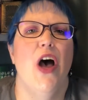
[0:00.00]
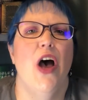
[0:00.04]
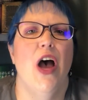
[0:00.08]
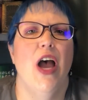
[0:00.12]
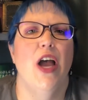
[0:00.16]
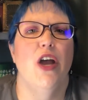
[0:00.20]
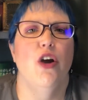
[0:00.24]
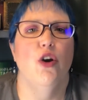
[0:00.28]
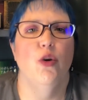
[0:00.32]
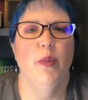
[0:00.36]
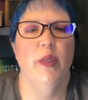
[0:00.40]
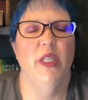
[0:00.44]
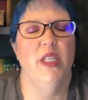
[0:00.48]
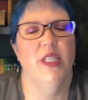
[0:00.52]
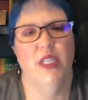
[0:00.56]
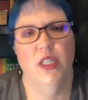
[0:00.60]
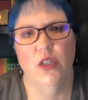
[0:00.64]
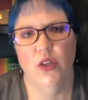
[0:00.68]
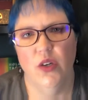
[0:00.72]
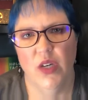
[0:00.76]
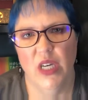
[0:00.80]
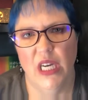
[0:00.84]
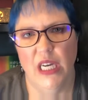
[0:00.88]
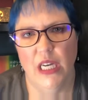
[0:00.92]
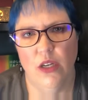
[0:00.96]
I hope you stick
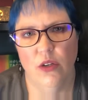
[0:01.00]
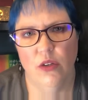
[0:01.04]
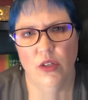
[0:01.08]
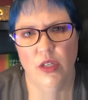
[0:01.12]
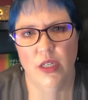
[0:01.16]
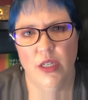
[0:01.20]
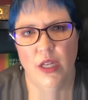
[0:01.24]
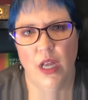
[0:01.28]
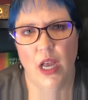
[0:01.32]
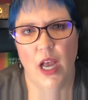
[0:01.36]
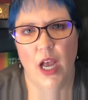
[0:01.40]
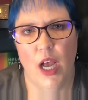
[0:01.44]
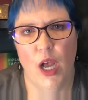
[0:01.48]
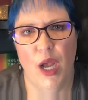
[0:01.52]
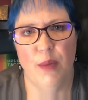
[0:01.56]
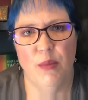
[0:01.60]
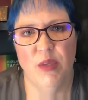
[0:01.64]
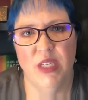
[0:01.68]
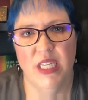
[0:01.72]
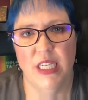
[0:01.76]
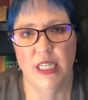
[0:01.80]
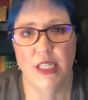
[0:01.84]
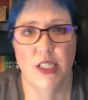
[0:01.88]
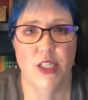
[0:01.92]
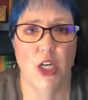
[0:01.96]
around. I'm
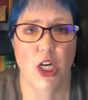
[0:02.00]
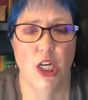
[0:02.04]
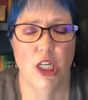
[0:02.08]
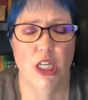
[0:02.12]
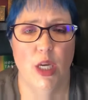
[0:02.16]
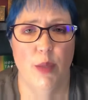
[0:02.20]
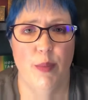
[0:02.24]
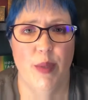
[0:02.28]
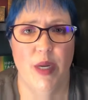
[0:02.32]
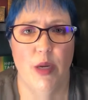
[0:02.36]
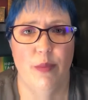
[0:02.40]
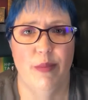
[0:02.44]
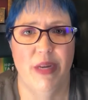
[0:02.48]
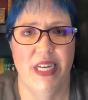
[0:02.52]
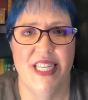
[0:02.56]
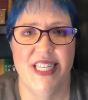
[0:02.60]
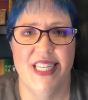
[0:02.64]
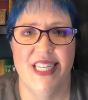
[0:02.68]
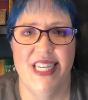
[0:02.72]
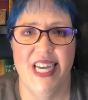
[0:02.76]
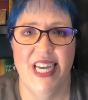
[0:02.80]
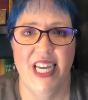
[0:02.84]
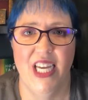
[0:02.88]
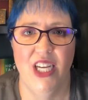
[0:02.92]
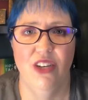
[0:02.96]
gonna talk about my
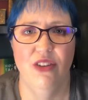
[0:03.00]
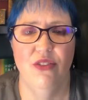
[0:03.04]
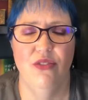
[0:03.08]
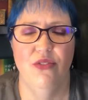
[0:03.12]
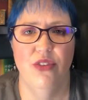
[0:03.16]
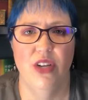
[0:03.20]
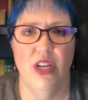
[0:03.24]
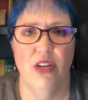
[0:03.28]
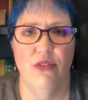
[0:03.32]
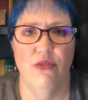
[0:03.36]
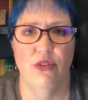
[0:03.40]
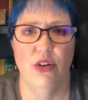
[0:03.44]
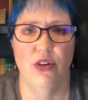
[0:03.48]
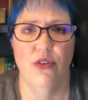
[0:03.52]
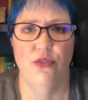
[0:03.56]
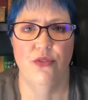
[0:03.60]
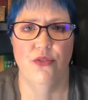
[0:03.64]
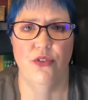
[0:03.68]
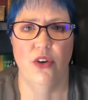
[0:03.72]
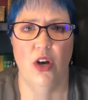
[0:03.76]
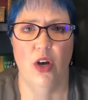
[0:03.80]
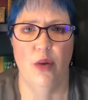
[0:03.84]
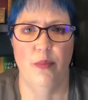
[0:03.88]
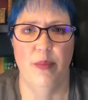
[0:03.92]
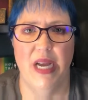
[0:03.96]
10 favorite
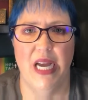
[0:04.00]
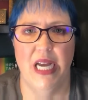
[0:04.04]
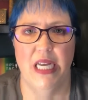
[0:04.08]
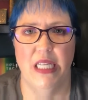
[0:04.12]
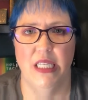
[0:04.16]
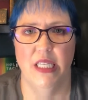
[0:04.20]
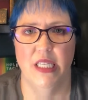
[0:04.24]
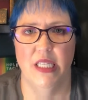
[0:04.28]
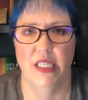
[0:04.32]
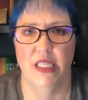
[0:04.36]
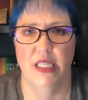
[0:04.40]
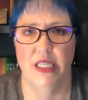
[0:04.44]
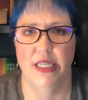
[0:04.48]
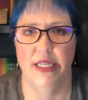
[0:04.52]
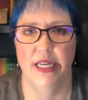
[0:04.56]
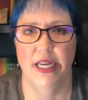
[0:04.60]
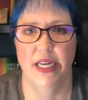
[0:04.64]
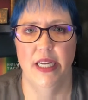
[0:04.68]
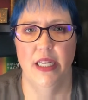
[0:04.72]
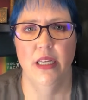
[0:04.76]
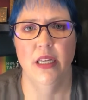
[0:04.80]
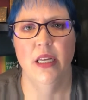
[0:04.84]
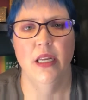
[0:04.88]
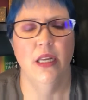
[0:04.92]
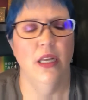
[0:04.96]
fall palettes
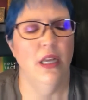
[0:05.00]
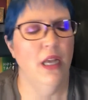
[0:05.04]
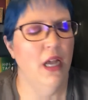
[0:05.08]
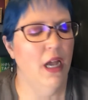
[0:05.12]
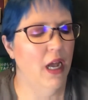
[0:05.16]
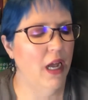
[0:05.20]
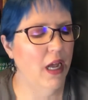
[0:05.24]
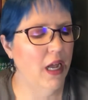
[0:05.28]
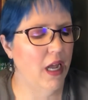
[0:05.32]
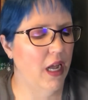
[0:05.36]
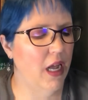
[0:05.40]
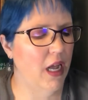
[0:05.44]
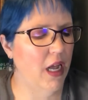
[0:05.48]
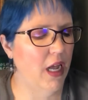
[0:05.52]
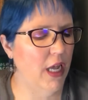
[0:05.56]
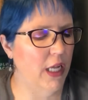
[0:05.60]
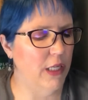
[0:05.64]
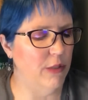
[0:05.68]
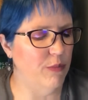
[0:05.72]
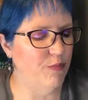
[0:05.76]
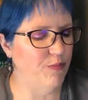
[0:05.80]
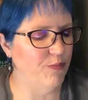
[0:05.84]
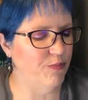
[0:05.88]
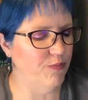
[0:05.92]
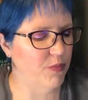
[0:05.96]
today.
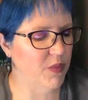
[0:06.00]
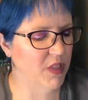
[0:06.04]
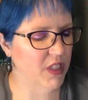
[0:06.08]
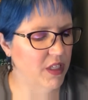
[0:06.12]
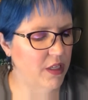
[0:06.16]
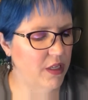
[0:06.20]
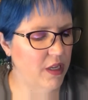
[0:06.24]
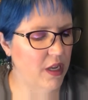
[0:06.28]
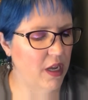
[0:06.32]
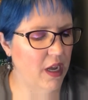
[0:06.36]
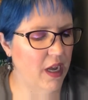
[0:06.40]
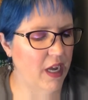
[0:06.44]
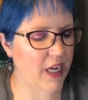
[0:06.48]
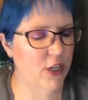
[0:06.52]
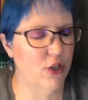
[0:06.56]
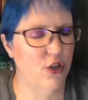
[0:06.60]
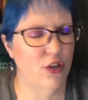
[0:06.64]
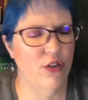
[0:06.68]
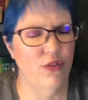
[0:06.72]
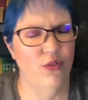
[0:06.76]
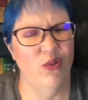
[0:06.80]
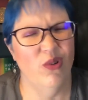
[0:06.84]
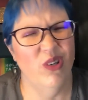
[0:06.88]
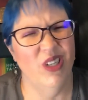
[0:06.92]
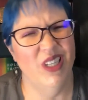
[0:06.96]
I
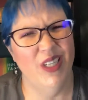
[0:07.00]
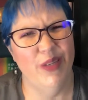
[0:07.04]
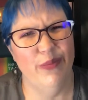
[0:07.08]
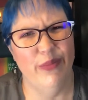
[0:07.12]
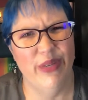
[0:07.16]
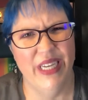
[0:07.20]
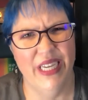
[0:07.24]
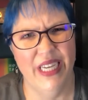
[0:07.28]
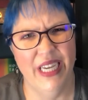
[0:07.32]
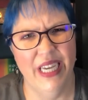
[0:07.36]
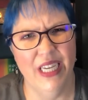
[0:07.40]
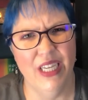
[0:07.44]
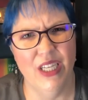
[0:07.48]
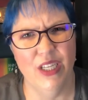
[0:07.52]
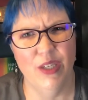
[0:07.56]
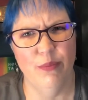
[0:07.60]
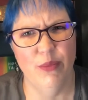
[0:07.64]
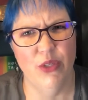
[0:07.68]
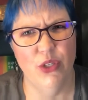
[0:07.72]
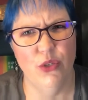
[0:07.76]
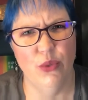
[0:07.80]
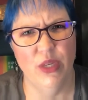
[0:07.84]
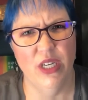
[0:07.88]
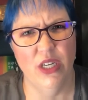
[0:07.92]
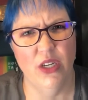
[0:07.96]
couldn't really pick
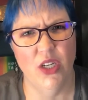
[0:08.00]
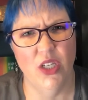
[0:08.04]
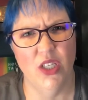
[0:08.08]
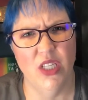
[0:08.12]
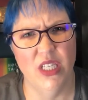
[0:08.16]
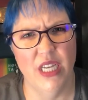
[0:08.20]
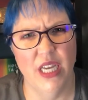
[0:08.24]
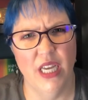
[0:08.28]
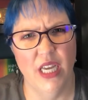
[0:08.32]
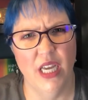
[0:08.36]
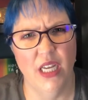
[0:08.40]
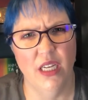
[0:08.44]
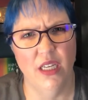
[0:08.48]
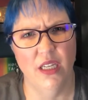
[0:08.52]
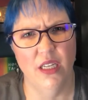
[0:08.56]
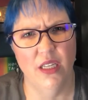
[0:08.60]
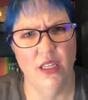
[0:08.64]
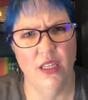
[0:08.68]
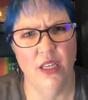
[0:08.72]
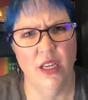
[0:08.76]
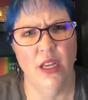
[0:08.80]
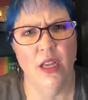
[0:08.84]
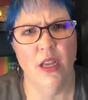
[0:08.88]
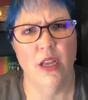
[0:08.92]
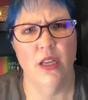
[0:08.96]
between all 10,
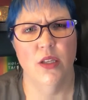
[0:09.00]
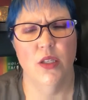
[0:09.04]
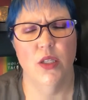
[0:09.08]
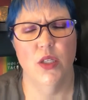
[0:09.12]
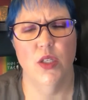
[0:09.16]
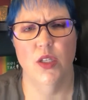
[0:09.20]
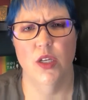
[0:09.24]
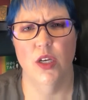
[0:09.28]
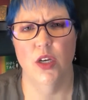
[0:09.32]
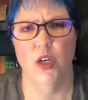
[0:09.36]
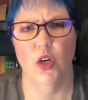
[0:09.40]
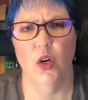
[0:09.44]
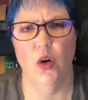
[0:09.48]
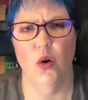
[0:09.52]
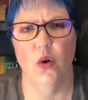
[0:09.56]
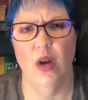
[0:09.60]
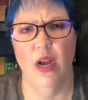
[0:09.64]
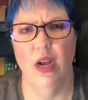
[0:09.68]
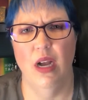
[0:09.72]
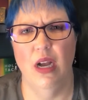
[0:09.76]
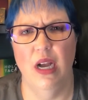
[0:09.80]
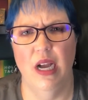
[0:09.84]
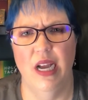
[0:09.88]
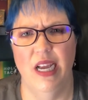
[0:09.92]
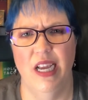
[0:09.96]
so
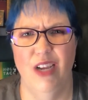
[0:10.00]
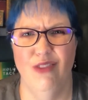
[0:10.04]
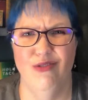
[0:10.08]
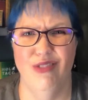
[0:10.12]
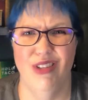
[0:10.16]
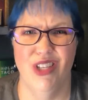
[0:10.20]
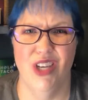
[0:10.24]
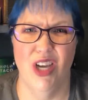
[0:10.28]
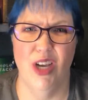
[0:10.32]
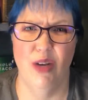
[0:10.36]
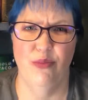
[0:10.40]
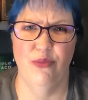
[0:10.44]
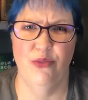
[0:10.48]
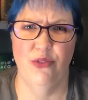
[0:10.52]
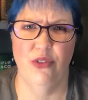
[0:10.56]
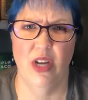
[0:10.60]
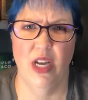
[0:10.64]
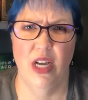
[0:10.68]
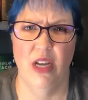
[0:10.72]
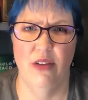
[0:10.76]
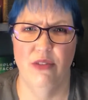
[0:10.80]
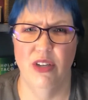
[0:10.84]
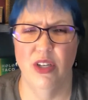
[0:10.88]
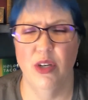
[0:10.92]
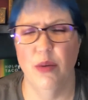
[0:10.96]
I have a top
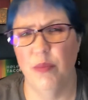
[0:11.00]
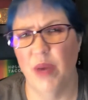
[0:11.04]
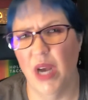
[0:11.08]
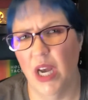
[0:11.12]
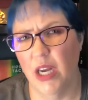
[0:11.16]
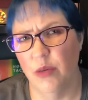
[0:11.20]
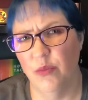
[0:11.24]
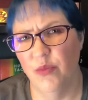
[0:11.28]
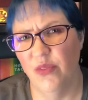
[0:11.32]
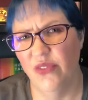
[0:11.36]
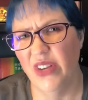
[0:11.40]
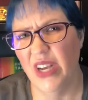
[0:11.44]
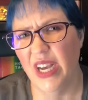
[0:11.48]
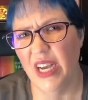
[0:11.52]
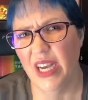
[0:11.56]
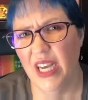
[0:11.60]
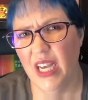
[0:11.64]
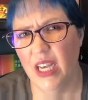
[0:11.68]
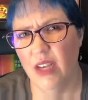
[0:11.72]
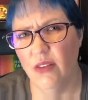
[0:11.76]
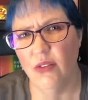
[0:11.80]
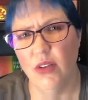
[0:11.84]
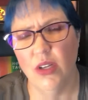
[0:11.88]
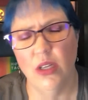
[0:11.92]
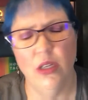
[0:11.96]
5 and a bottom
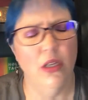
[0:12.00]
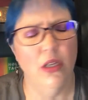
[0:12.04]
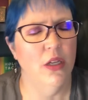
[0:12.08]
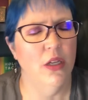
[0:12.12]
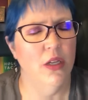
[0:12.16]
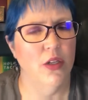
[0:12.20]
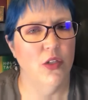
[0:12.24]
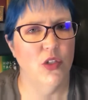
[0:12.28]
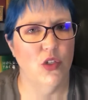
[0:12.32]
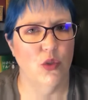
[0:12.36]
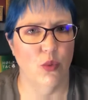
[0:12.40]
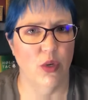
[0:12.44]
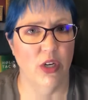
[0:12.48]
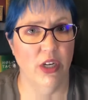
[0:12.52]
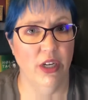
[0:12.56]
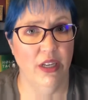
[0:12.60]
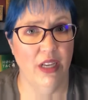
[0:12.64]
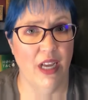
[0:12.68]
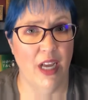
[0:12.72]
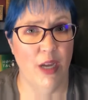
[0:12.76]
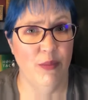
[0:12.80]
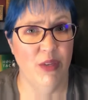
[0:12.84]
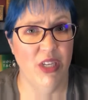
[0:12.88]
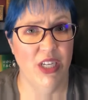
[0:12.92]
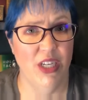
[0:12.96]
5. So
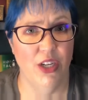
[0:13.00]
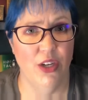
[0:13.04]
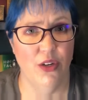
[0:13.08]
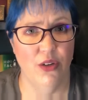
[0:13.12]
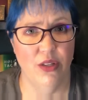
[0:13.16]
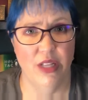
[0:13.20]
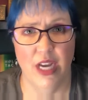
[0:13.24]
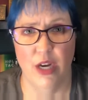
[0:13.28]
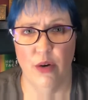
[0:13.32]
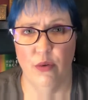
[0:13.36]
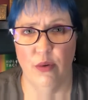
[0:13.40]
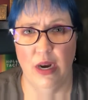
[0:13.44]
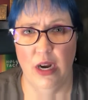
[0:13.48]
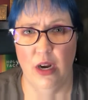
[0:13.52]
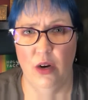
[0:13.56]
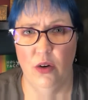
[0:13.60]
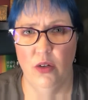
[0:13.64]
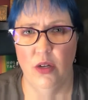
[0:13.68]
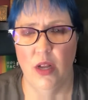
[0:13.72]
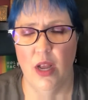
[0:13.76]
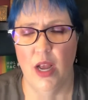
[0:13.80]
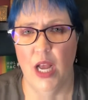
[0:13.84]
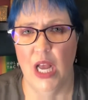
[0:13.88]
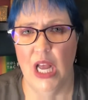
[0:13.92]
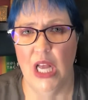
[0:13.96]
I'm gonna go that
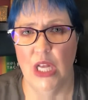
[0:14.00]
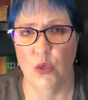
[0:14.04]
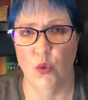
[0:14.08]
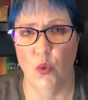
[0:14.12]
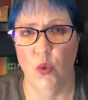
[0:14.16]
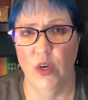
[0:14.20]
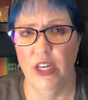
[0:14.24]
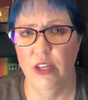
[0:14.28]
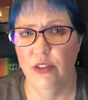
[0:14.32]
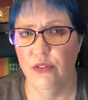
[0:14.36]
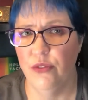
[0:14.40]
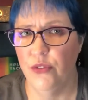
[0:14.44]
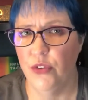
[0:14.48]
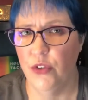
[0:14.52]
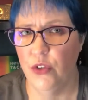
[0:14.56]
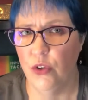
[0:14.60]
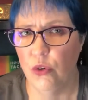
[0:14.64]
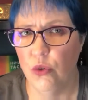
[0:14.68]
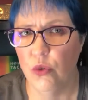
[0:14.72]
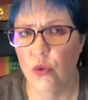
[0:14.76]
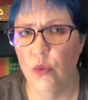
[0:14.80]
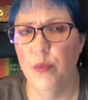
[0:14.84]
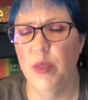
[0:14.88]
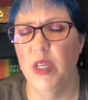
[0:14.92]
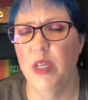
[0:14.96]
route. Quite a
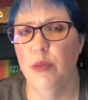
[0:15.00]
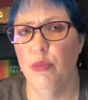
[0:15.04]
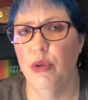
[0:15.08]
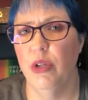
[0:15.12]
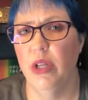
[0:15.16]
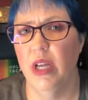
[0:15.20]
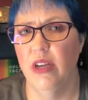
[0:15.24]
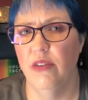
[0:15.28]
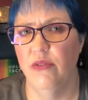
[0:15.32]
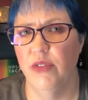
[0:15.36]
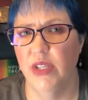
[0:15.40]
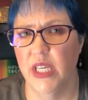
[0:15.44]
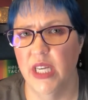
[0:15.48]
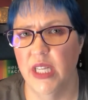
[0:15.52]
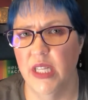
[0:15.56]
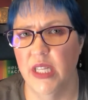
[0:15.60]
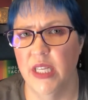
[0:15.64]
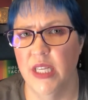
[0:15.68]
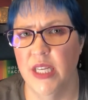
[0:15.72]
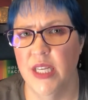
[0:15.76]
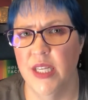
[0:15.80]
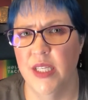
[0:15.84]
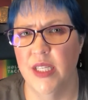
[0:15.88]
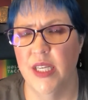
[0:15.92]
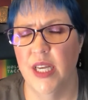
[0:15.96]
few people have done
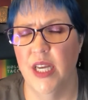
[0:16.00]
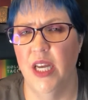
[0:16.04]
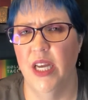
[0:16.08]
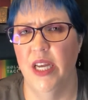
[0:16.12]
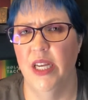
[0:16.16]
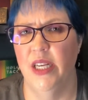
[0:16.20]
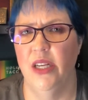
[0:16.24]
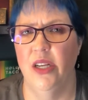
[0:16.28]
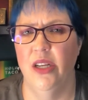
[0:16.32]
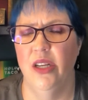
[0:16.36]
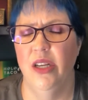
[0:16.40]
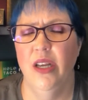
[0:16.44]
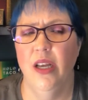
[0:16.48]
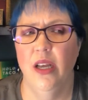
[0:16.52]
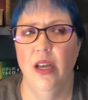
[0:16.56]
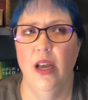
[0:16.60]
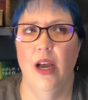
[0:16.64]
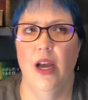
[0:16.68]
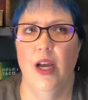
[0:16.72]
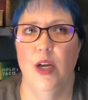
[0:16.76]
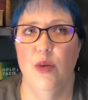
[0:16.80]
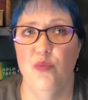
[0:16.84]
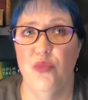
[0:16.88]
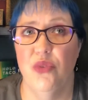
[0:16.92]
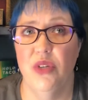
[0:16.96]
this and
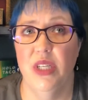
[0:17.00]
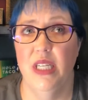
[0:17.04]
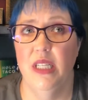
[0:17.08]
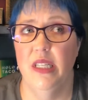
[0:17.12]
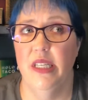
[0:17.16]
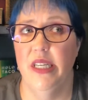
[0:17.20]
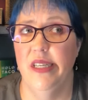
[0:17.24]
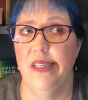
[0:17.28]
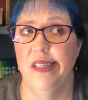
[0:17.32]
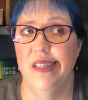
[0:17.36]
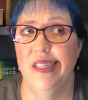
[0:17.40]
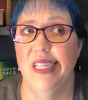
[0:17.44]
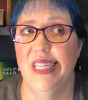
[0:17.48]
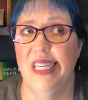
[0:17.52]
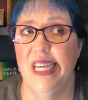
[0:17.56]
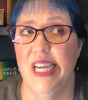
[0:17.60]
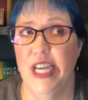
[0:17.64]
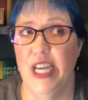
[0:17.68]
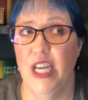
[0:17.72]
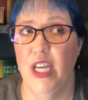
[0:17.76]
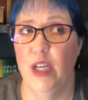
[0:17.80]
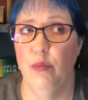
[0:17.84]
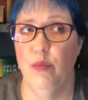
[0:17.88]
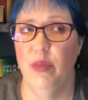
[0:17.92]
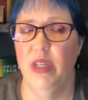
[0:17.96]
I'm pretty late to the
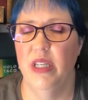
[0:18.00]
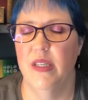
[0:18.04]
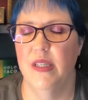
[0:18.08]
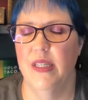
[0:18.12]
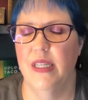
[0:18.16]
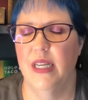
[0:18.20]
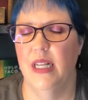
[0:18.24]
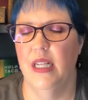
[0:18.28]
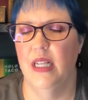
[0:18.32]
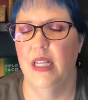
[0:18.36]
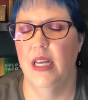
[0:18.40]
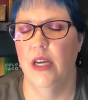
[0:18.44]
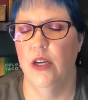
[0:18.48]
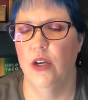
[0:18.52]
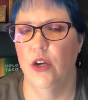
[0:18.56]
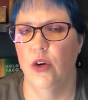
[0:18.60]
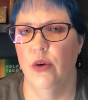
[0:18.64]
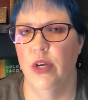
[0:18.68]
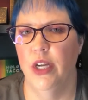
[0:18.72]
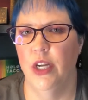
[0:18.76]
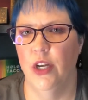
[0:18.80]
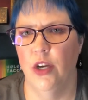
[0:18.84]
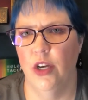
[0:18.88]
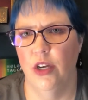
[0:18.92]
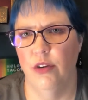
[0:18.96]
game because I had a lot
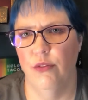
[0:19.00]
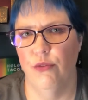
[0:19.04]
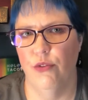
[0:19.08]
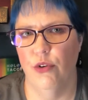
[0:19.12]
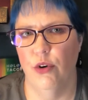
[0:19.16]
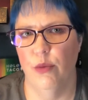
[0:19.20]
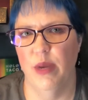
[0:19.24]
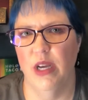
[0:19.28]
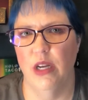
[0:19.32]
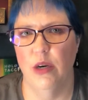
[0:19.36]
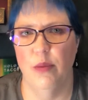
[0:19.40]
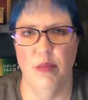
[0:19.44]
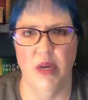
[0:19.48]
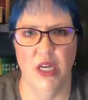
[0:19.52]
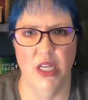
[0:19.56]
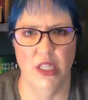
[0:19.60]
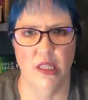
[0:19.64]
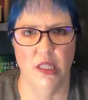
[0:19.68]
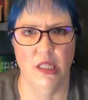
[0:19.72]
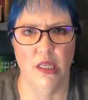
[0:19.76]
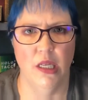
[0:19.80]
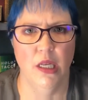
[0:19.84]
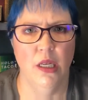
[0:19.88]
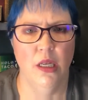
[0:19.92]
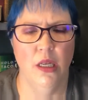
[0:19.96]
going on for about a month.